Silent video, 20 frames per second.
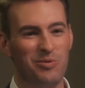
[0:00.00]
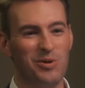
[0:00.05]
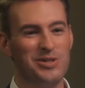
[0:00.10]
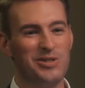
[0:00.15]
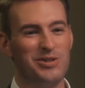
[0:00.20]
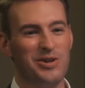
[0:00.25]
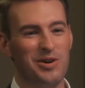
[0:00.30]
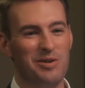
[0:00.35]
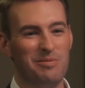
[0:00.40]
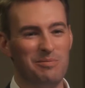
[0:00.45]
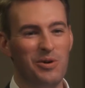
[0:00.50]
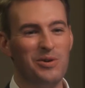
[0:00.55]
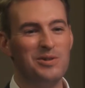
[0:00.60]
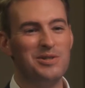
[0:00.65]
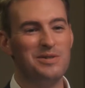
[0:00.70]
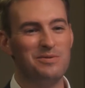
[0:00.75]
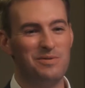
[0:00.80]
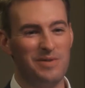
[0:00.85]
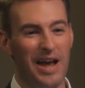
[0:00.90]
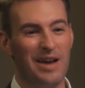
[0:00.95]
what's your
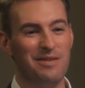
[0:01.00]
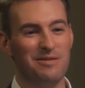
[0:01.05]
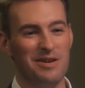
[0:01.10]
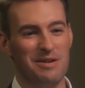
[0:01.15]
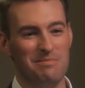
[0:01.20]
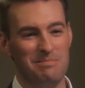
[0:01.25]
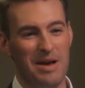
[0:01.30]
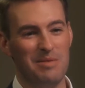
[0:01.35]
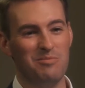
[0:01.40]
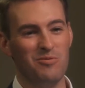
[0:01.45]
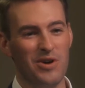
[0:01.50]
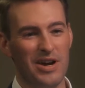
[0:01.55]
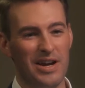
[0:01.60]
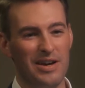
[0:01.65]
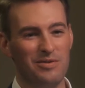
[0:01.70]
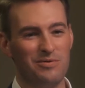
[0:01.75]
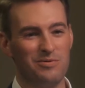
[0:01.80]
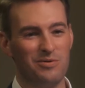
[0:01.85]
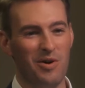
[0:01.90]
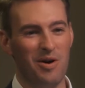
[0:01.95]
most favorite memory
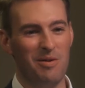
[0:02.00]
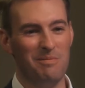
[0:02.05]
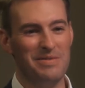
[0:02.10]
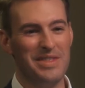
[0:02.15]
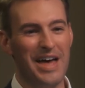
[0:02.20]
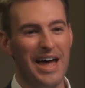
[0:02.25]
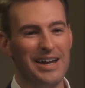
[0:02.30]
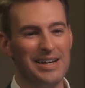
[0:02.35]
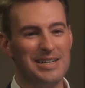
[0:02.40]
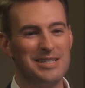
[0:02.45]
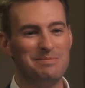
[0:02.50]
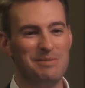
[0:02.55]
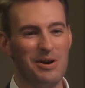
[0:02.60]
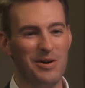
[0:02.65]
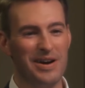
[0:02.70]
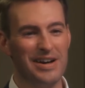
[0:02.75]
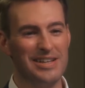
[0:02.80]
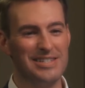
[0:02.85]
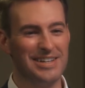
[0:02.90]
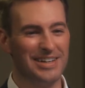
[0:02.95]
from that
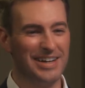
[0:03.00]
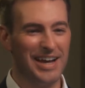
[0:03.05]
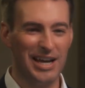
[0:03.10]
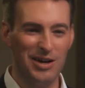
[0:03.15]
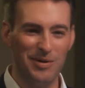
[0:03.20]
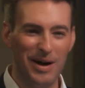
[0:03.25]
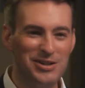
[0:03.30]
experience? And can you